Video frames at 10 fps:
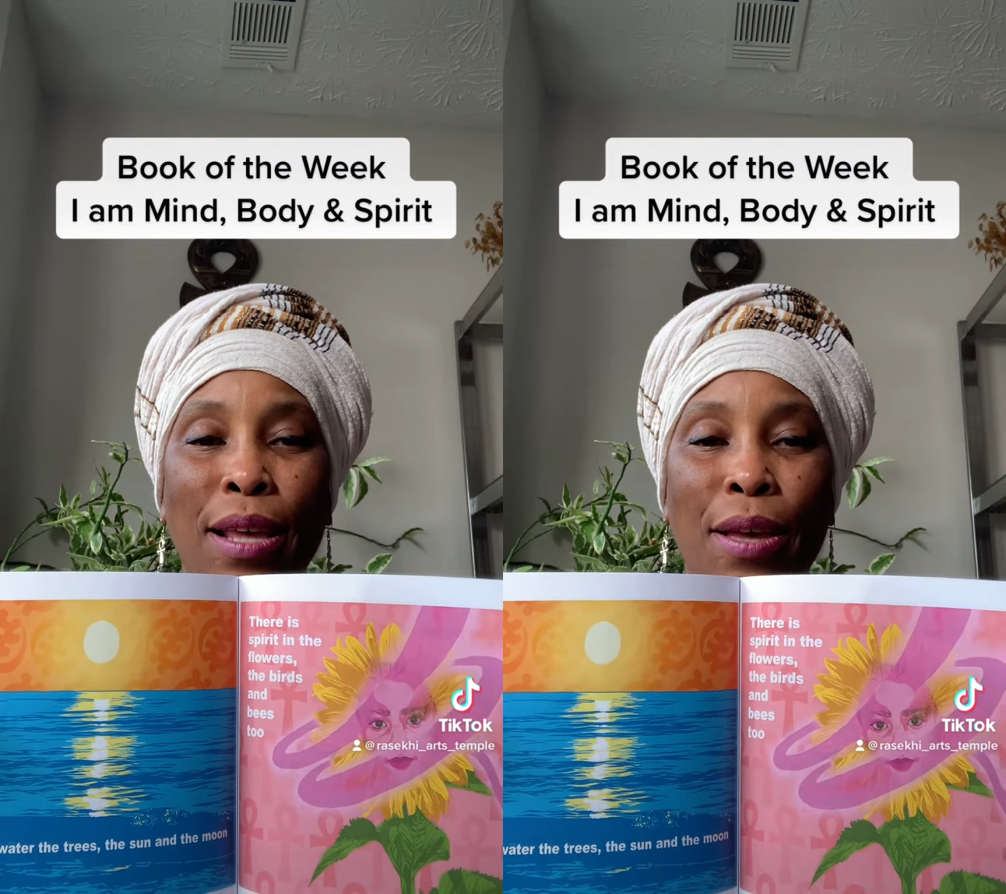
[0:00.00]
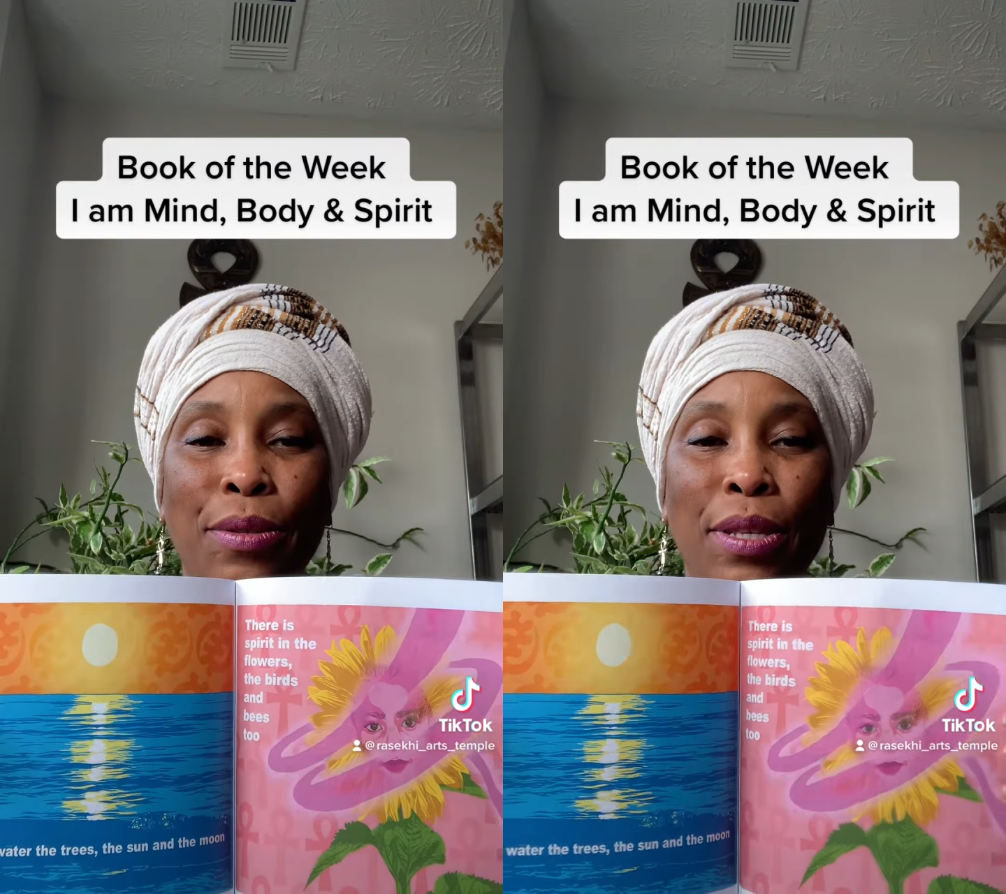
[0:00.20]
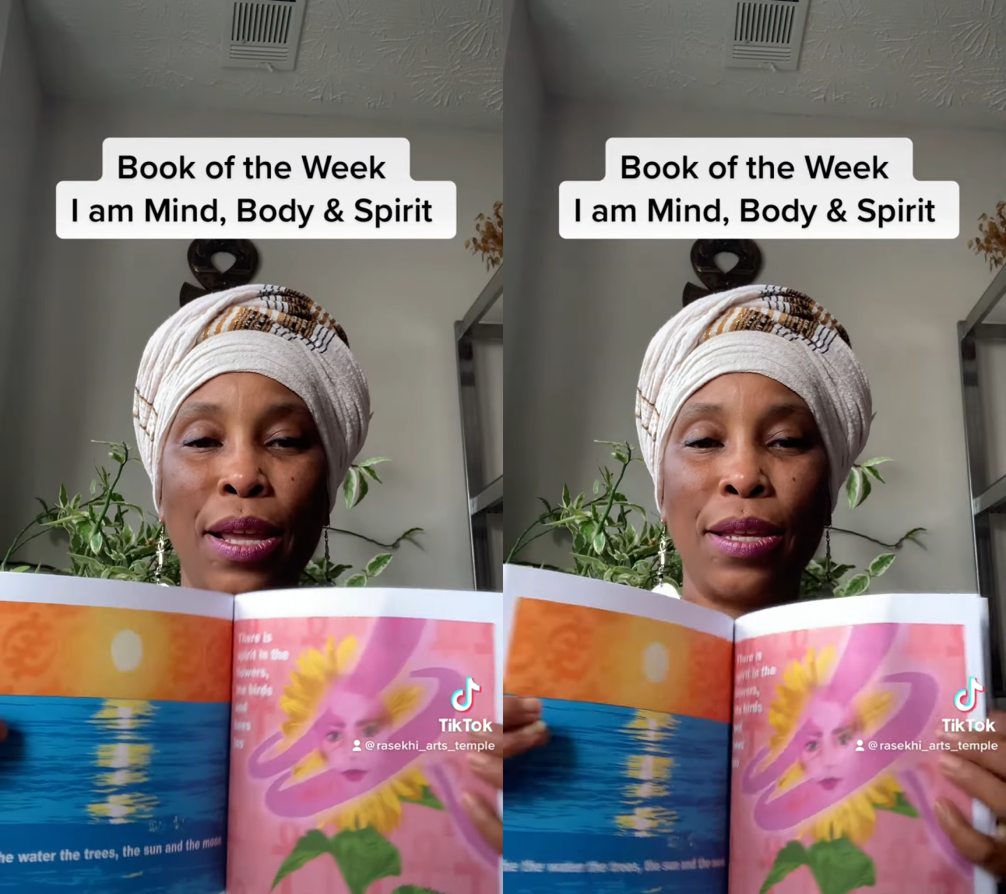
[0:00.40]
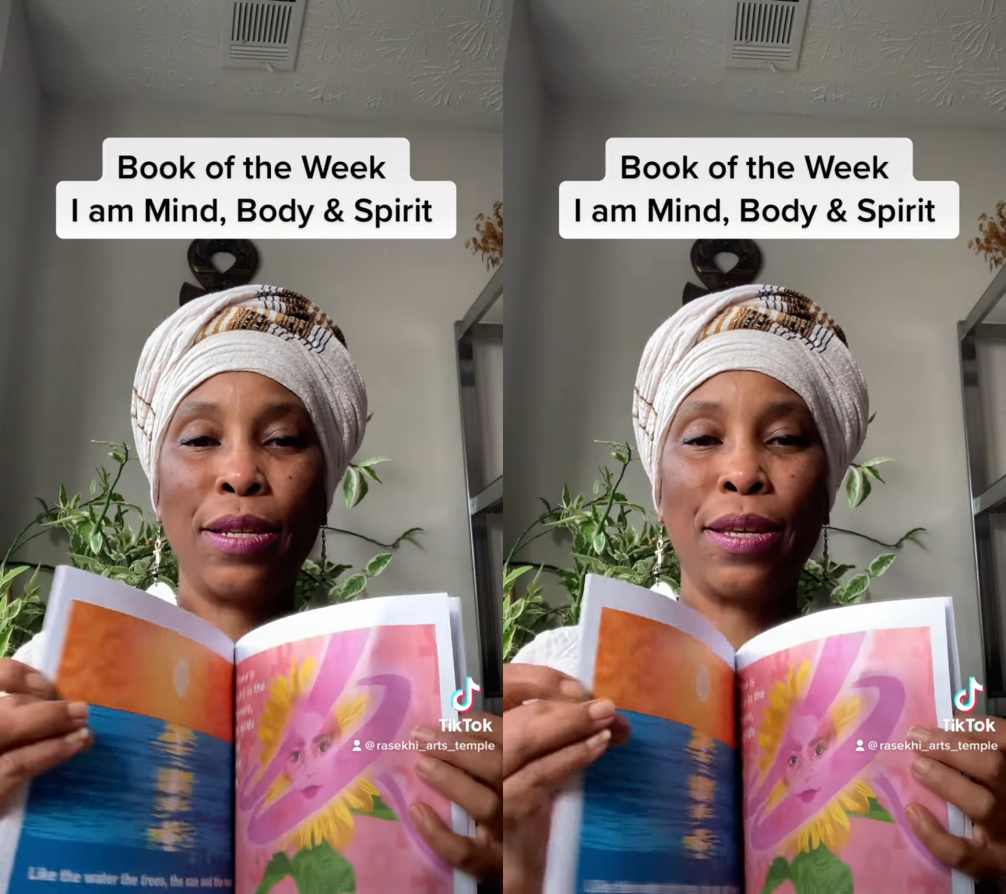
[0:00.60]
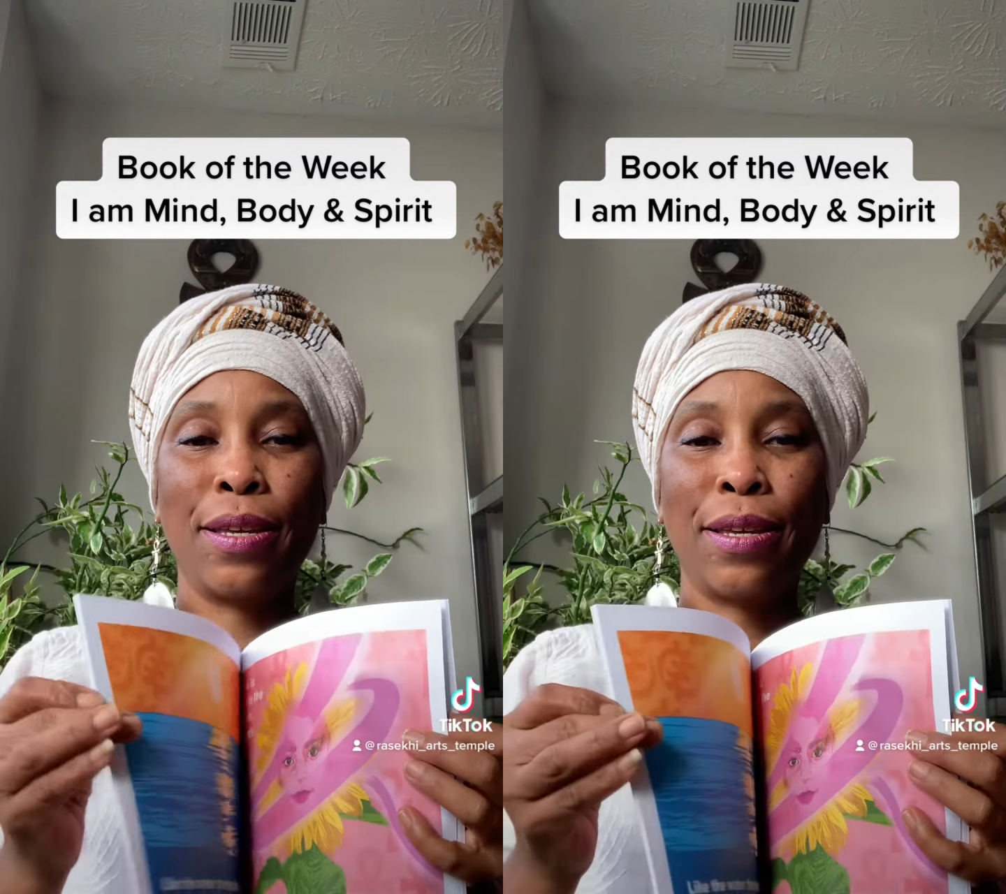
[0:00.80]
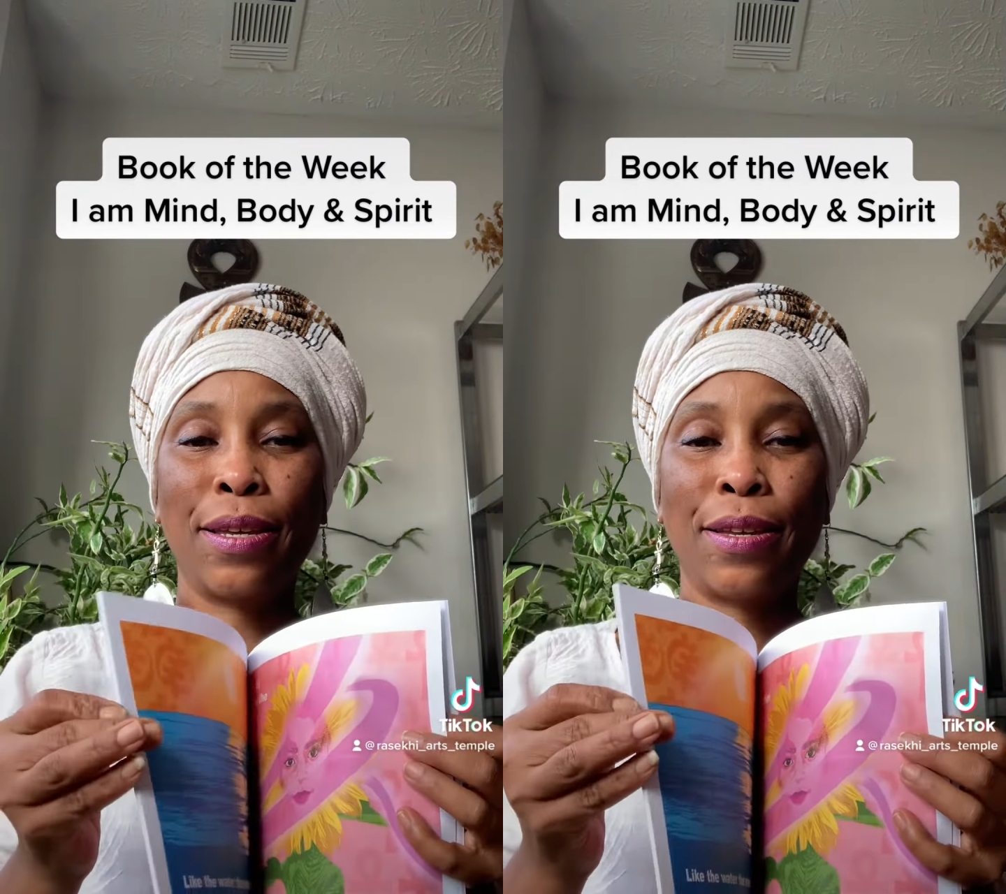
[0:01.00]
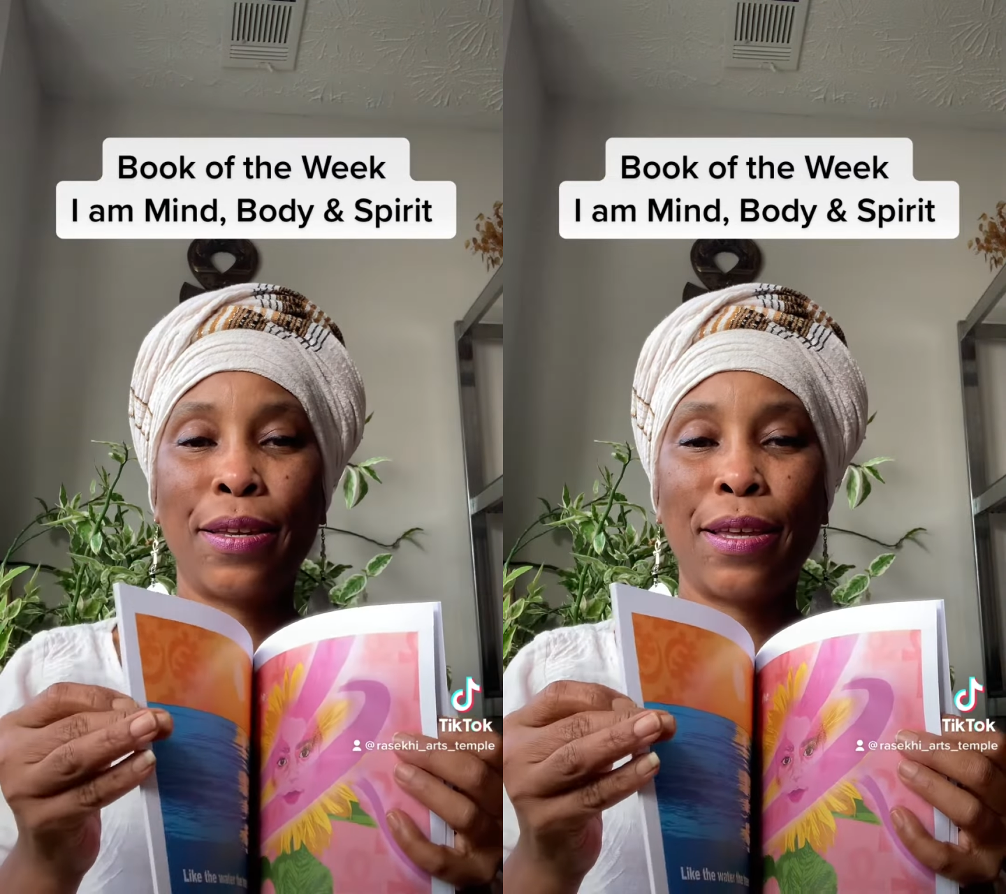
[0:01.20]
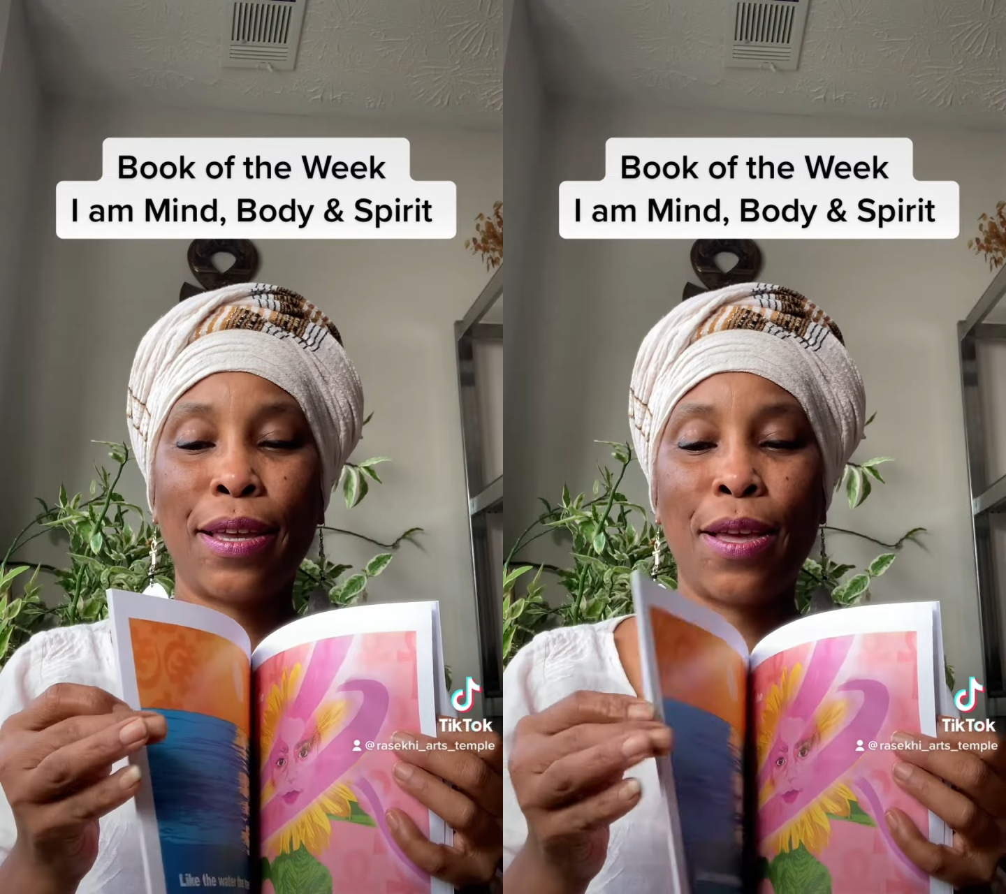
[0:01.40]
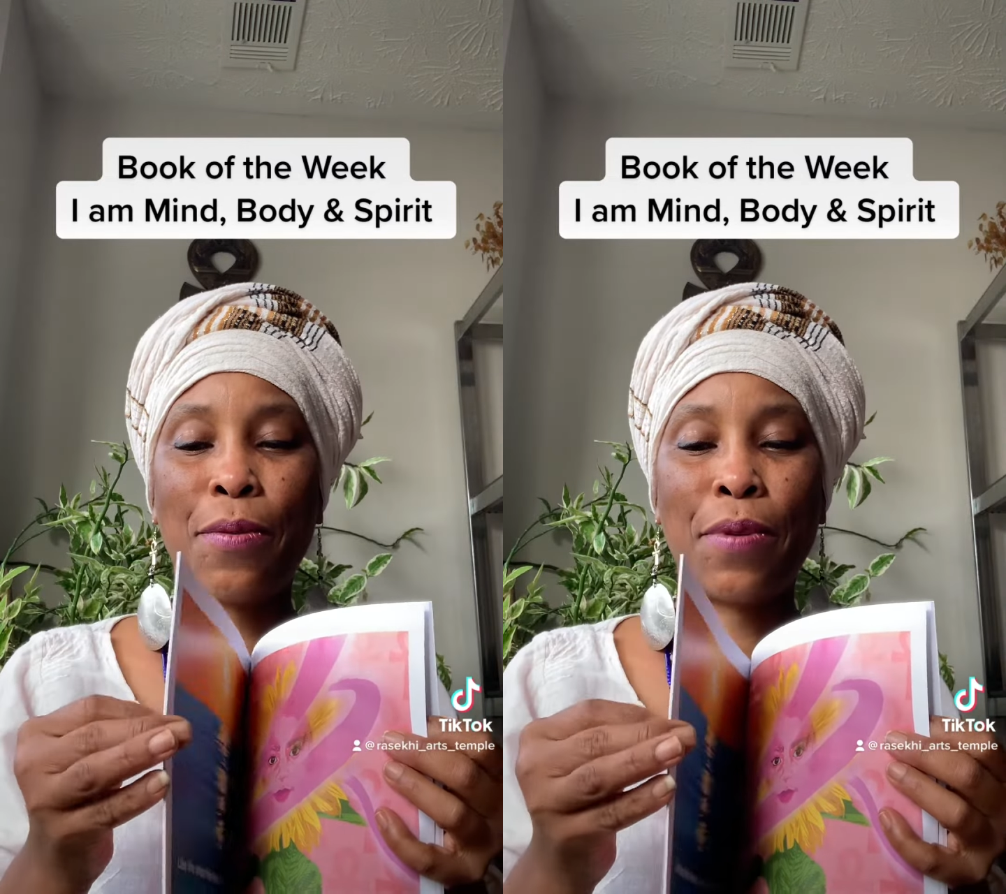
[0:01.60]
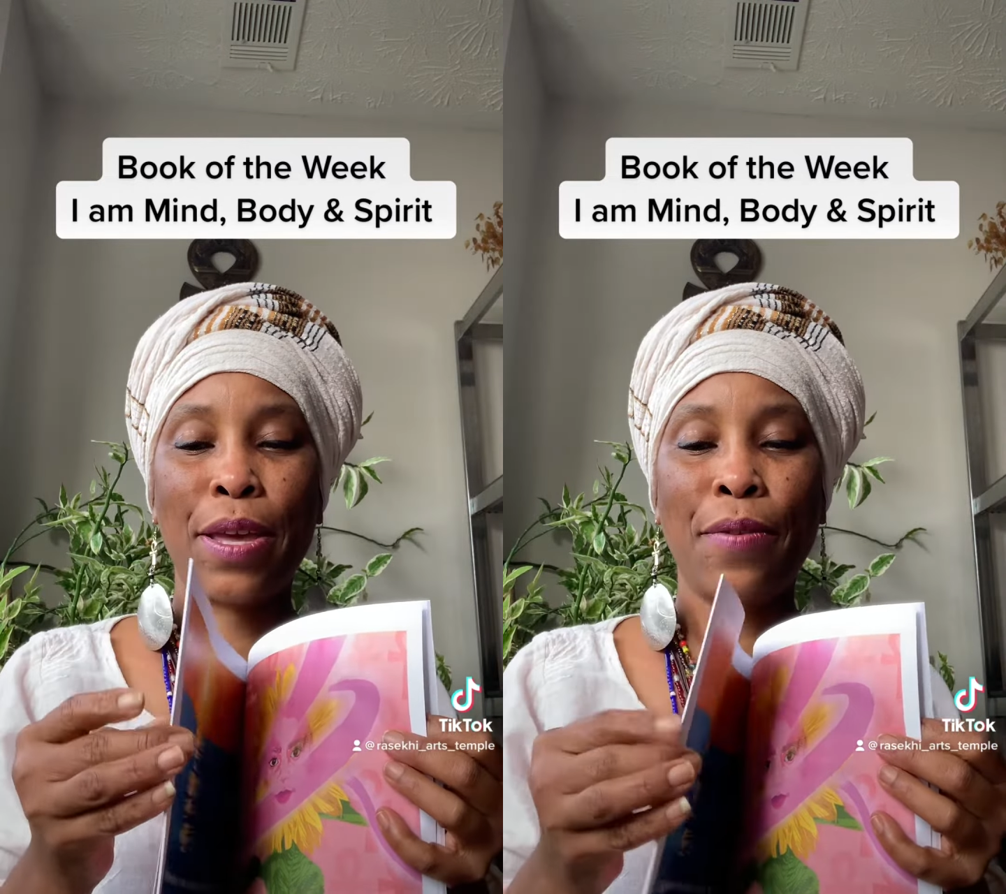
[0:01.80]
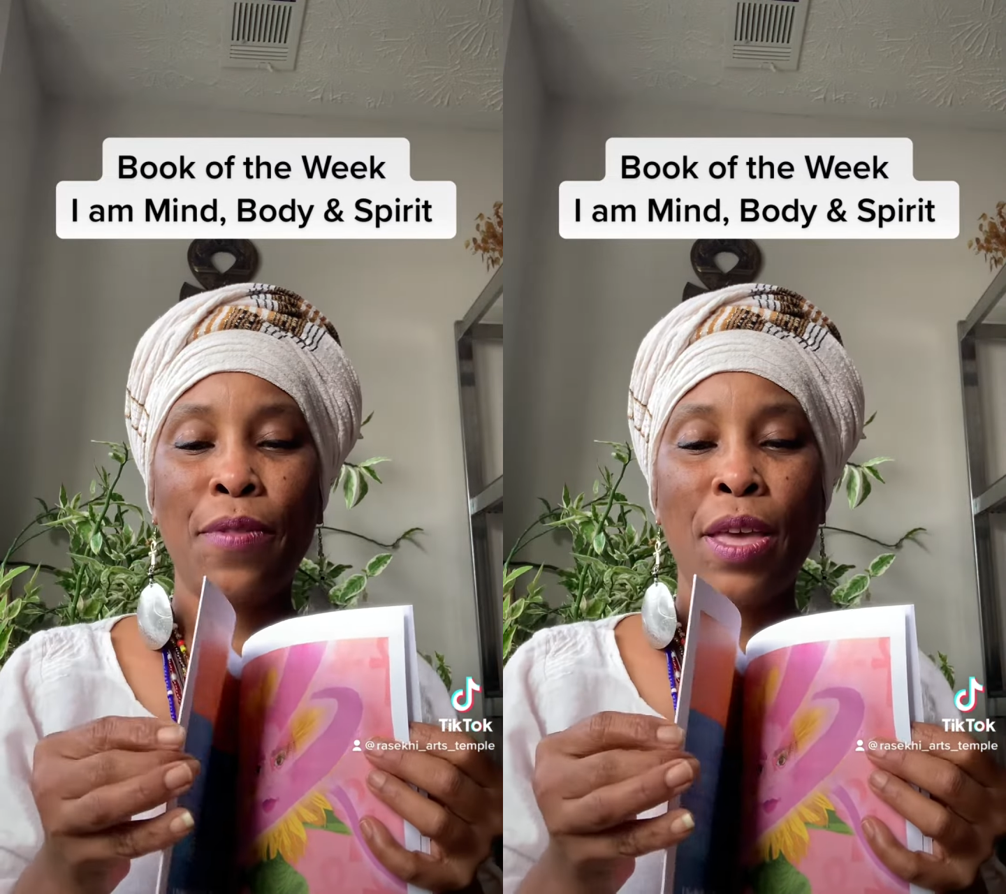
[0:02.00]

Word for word: outstanding, all right?